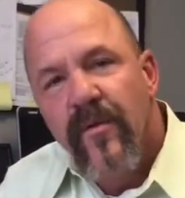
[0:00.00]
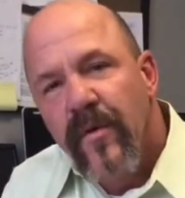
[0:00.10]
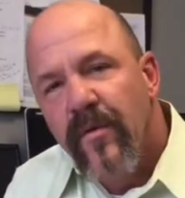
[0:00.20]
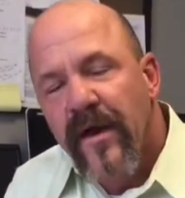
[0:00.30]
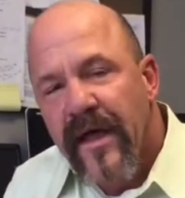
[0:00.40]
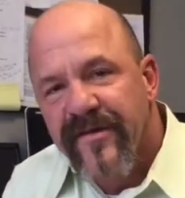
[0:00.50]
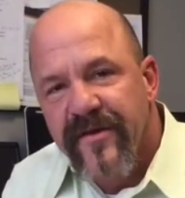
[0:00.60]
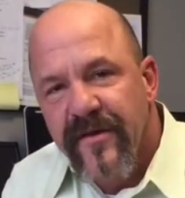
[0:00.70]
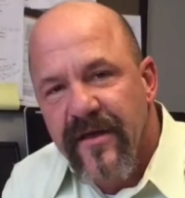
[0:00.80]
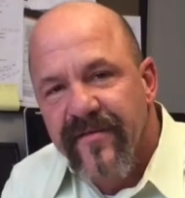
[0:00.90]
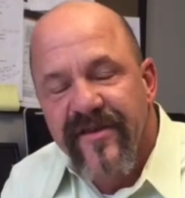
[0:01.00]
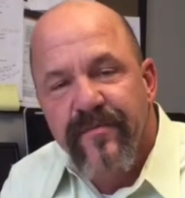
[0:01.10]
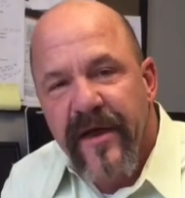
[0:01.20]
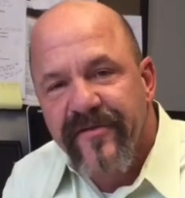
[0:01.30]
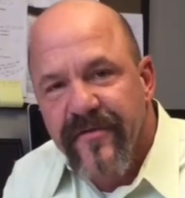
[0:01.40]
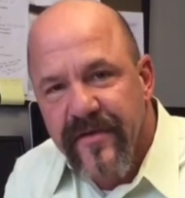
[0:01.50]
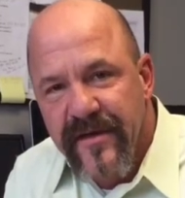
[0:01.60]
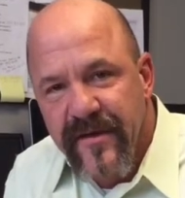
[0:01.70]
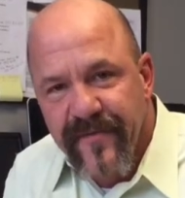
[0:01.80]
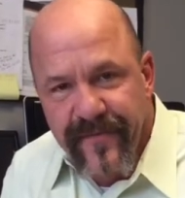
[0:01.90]
we want to ask you to give a special
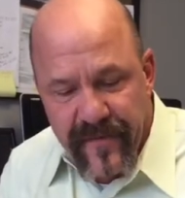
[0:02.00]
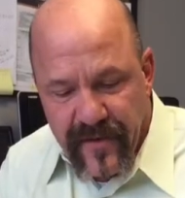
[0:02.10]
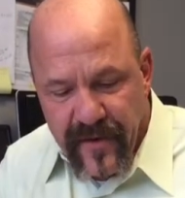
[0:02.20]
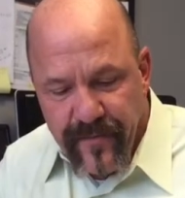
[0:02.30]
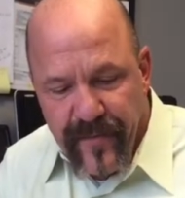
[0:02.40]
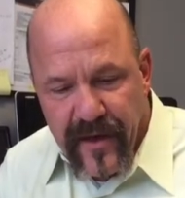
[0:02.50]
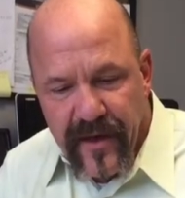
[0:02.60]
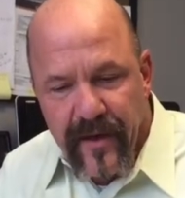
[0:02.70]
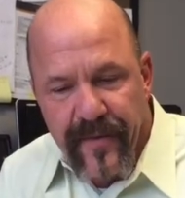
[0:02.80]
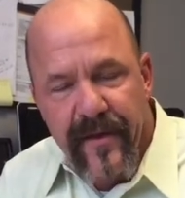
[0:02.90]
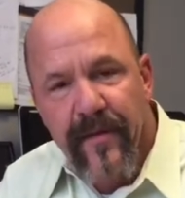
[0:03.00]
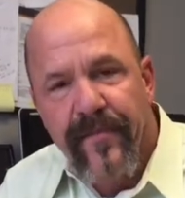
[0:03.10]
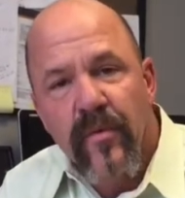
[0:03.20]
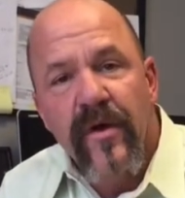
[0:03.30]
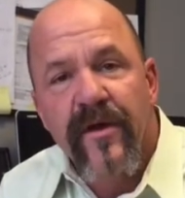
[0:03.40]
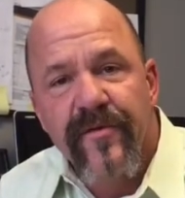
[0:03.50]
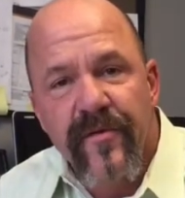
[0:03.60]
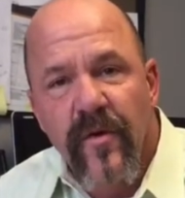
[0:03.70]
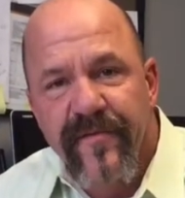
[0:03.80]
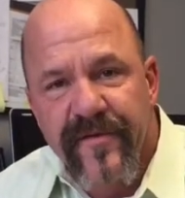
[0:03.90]
gift for the Widows
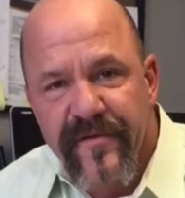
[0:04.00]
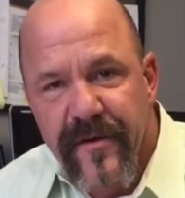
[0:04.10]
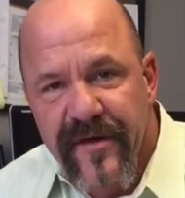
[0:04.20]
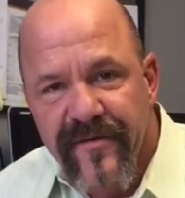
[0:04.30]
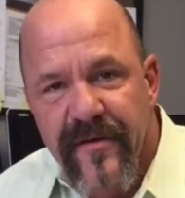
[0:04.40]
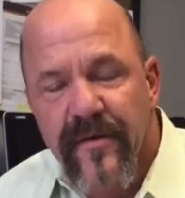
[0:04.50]
and Orphans Ministry,